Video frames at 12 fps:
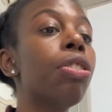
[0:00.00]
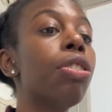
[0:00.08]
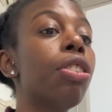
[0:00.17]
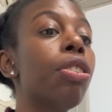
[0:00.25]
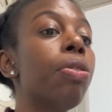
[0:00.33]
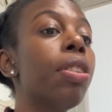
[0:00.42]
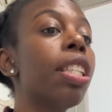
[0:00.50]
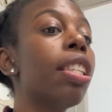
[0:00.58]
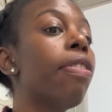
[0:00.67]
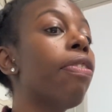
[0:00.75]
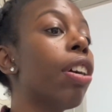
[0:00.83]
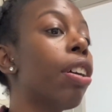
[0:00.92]
2 is
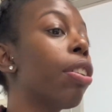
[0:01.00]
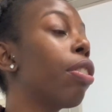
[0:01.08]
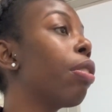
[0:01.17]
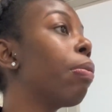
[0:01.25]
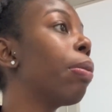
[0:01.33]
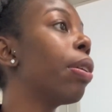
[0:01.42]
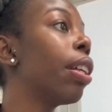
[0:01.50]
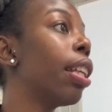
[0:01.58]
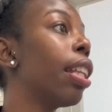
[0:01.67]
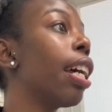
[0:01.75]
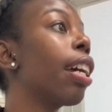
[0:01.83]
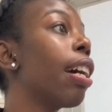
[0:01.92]
the verb
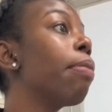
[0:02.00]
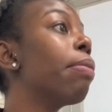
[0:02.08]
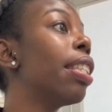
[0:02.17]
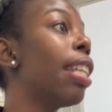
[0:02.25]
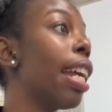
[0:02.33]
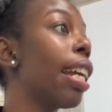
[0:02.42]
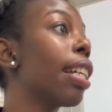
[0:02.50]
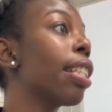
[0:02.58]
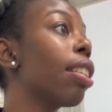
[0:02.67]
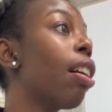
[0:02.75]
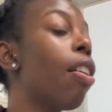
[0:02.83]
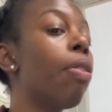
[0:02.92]
that comes
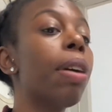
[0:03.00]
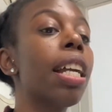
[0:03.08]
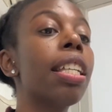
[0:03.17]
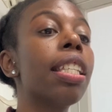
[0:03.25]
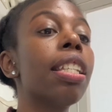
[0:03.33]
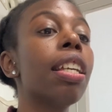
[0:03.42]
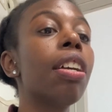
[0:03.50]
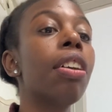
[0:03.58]
next, always.